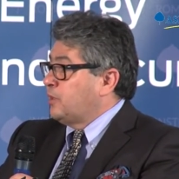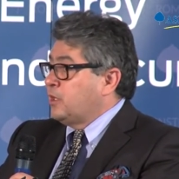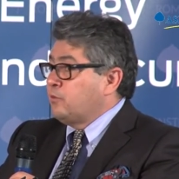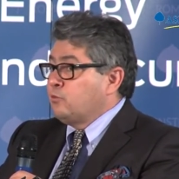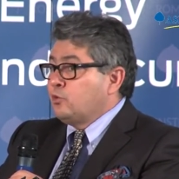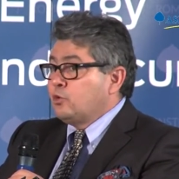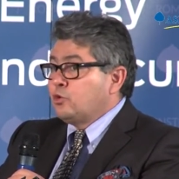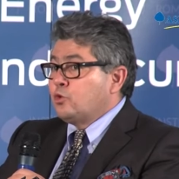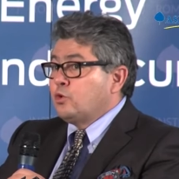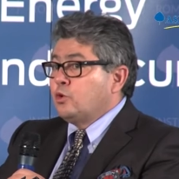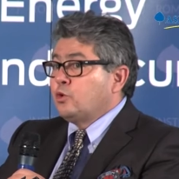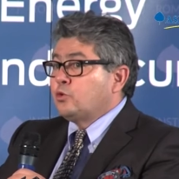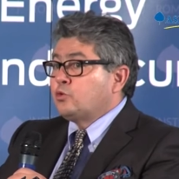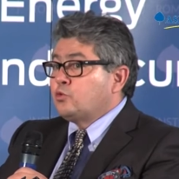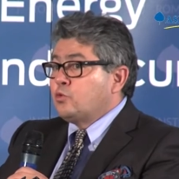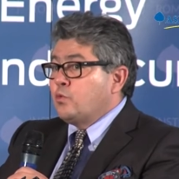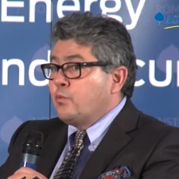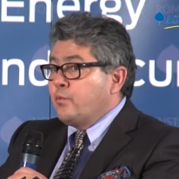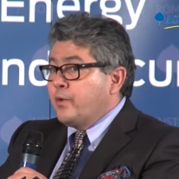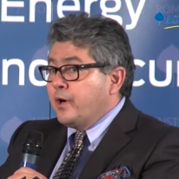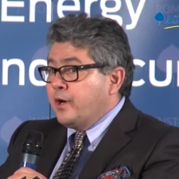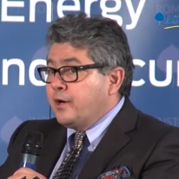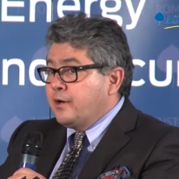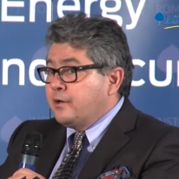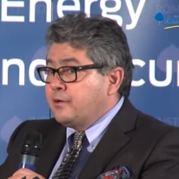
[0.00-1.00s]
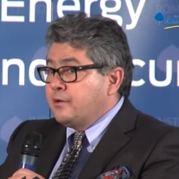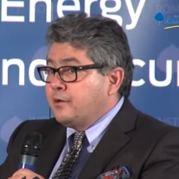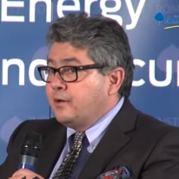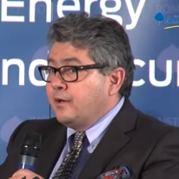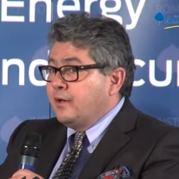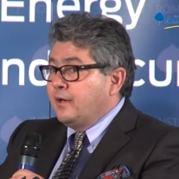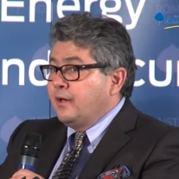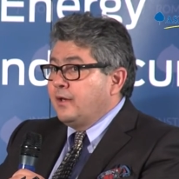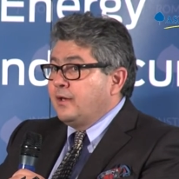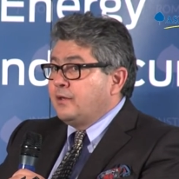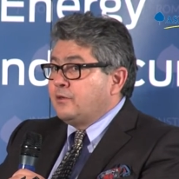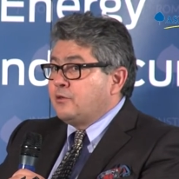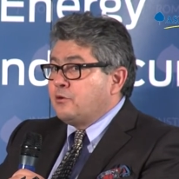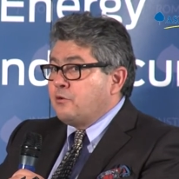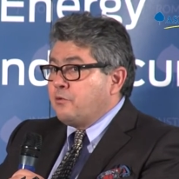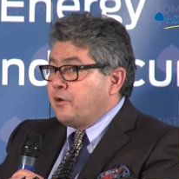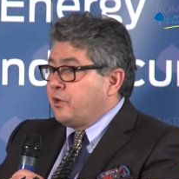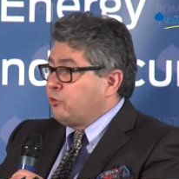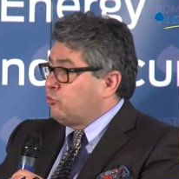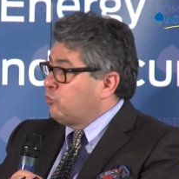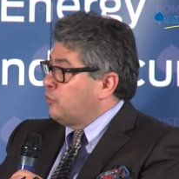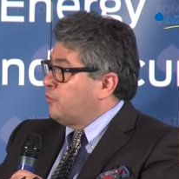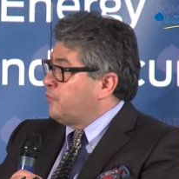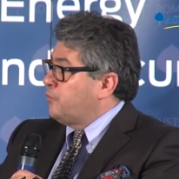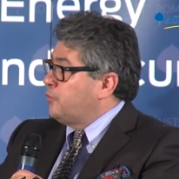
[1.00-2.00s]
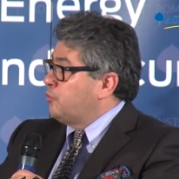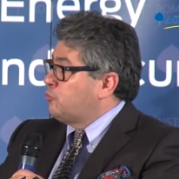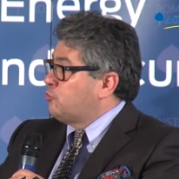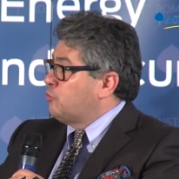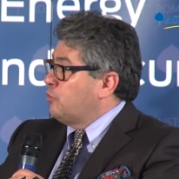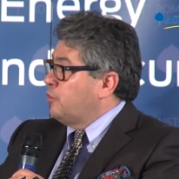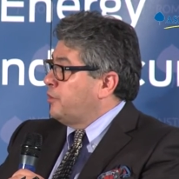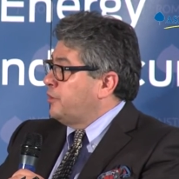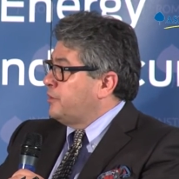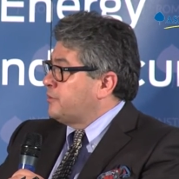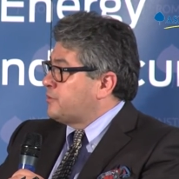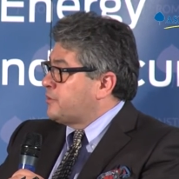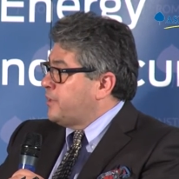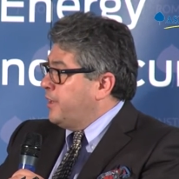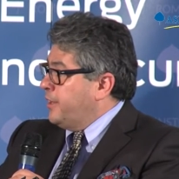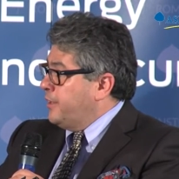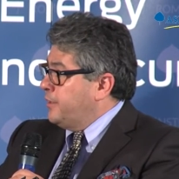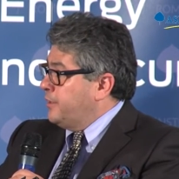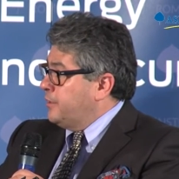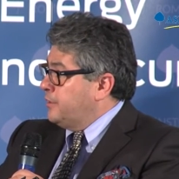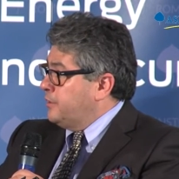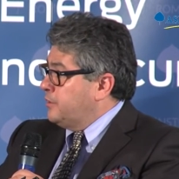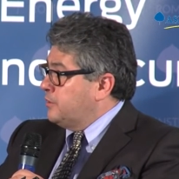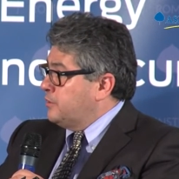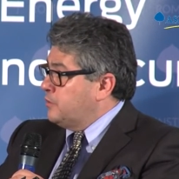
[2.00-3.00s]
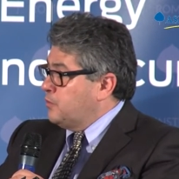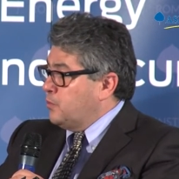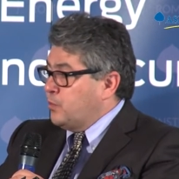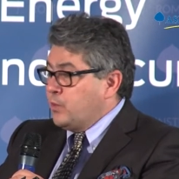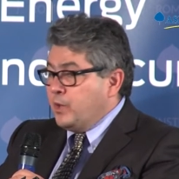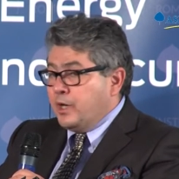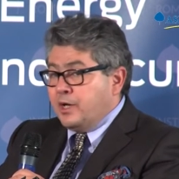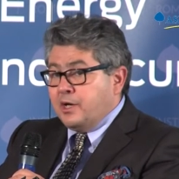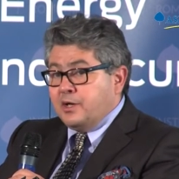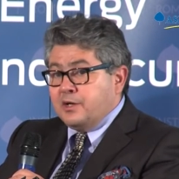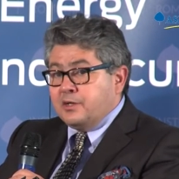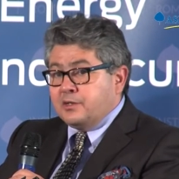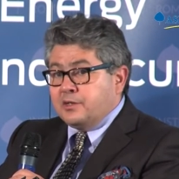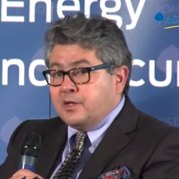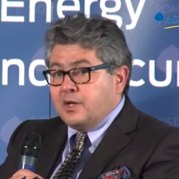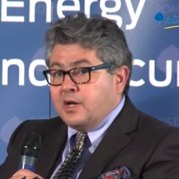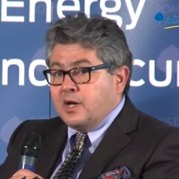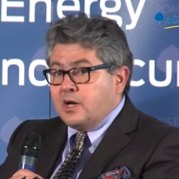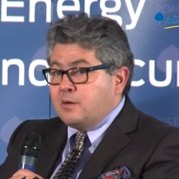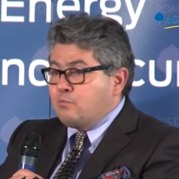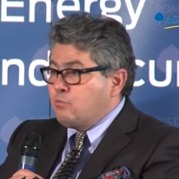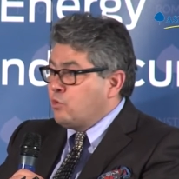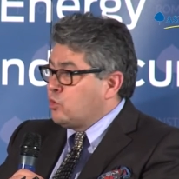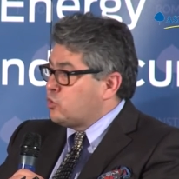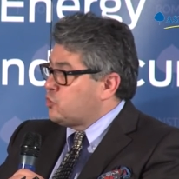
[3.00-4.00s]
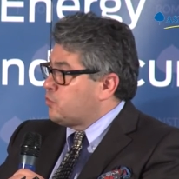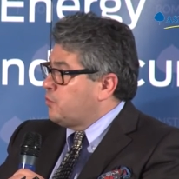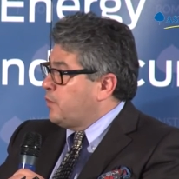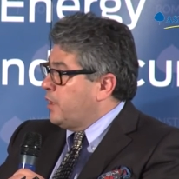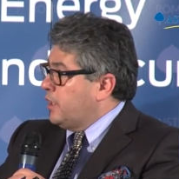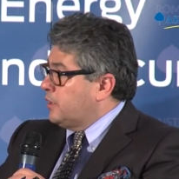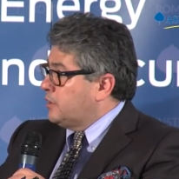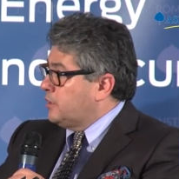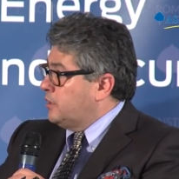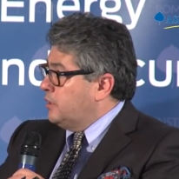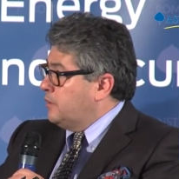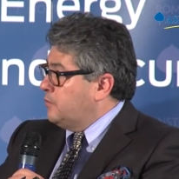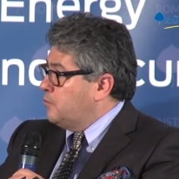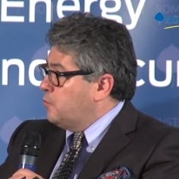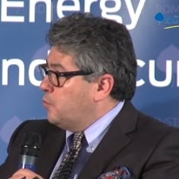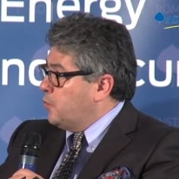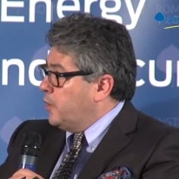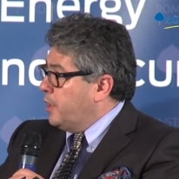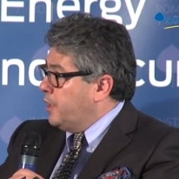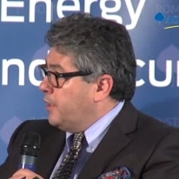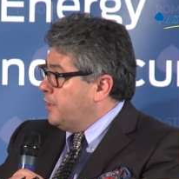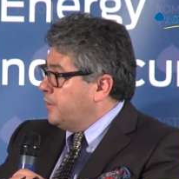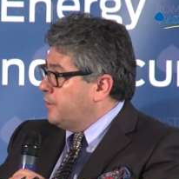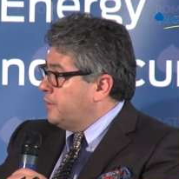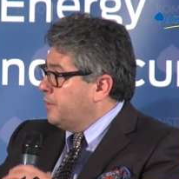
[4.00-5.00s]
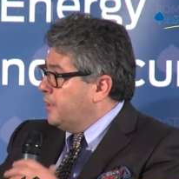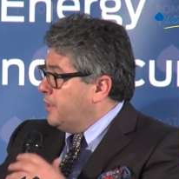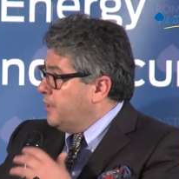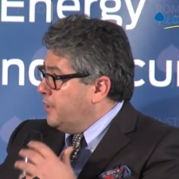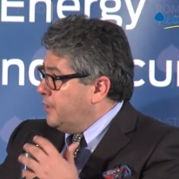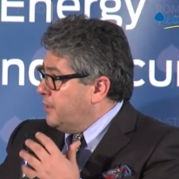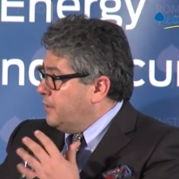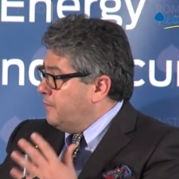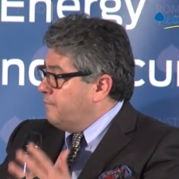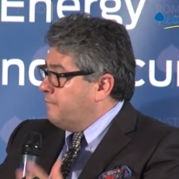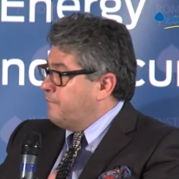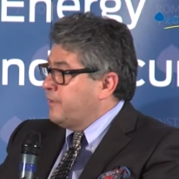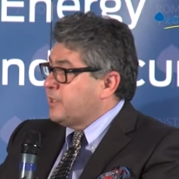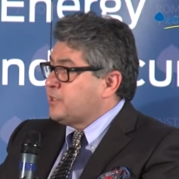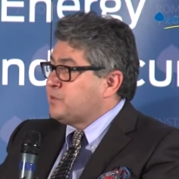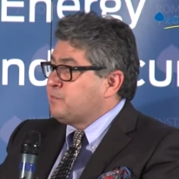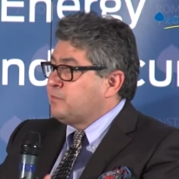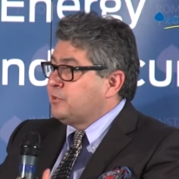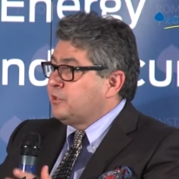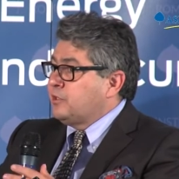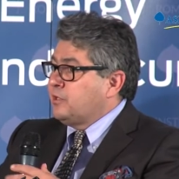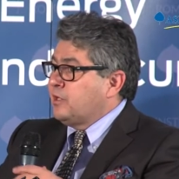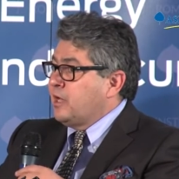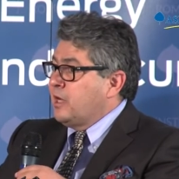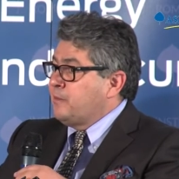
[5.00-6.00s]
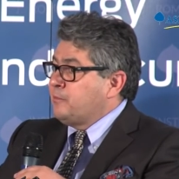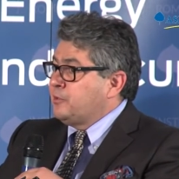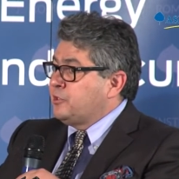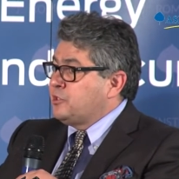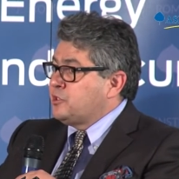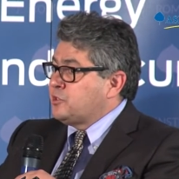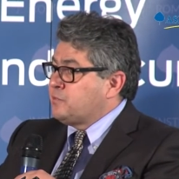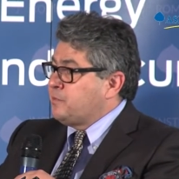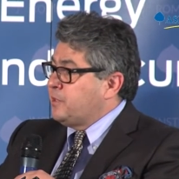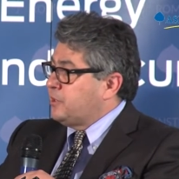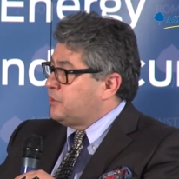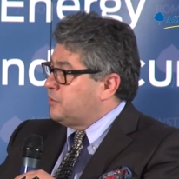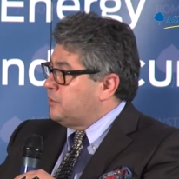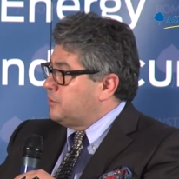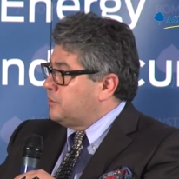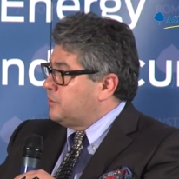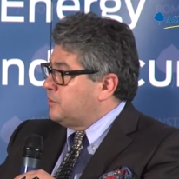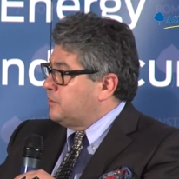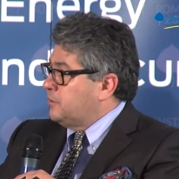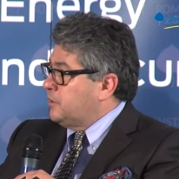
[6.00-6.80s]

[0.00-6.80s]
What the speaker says: They will go to where the rate of return is higher, where they are most welcome, where investment climate is better.